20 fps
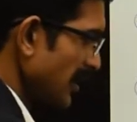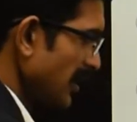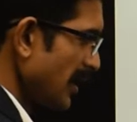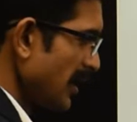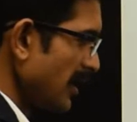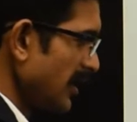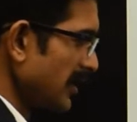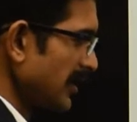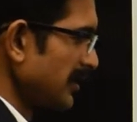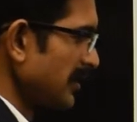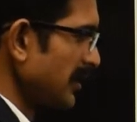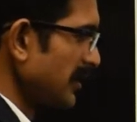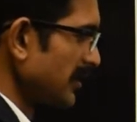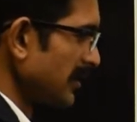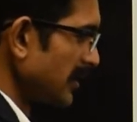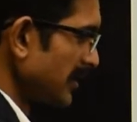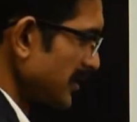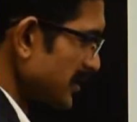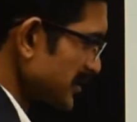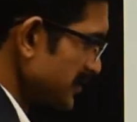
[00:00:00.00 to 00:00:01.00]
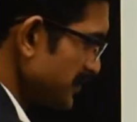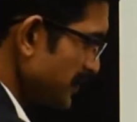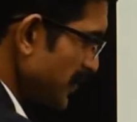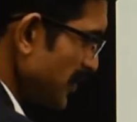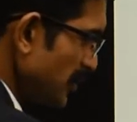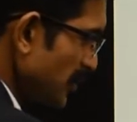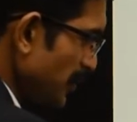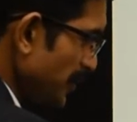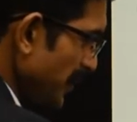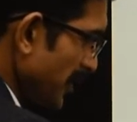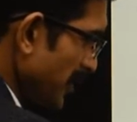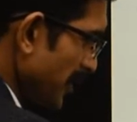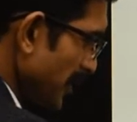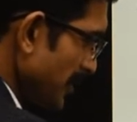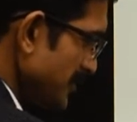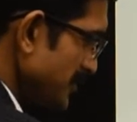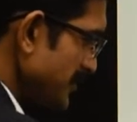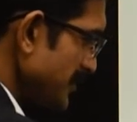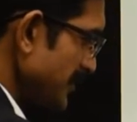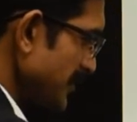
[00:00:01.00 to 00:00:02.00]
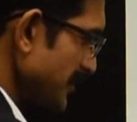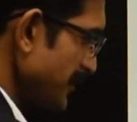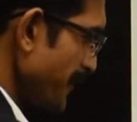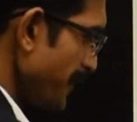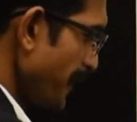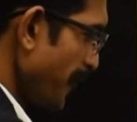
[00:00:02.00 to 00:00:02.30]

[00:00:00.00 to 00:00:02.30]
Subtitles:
higher, then there is BOP crisis.